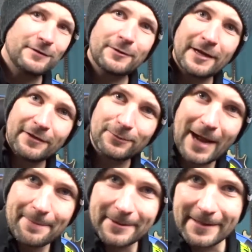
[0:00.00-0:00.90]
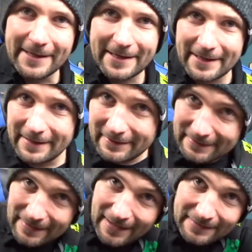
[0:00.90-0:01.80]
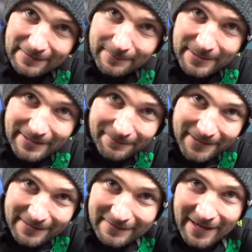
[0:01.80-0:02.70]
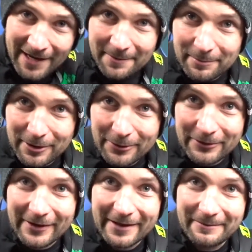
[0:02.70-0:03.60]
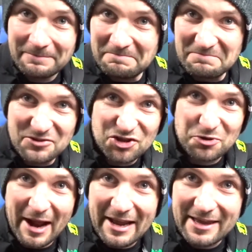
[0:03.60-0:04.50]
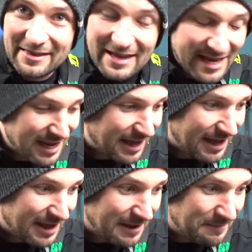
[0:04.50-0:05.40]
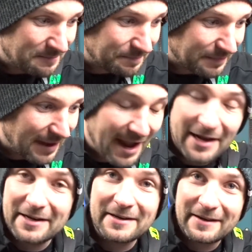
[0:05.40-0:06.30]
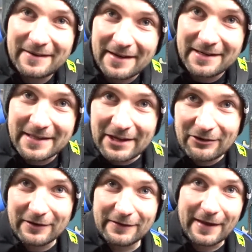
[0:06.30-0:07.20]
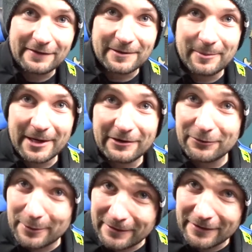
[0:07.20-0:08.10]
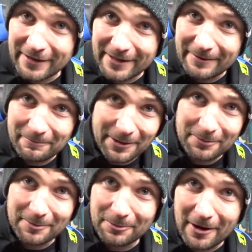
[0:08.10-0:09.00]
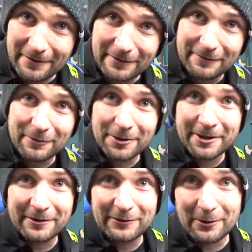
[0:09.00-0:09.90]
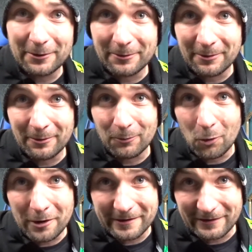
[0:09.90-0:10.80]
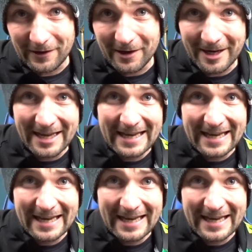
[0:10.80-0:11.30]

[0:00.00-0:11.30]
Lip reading: today's Rapid Lick is it's a little bit different. It's kind of bluesy, shreddy thing. I didn't intend to teach this lesson, but I just recently went through the process of learning a solo to an old Warrant song.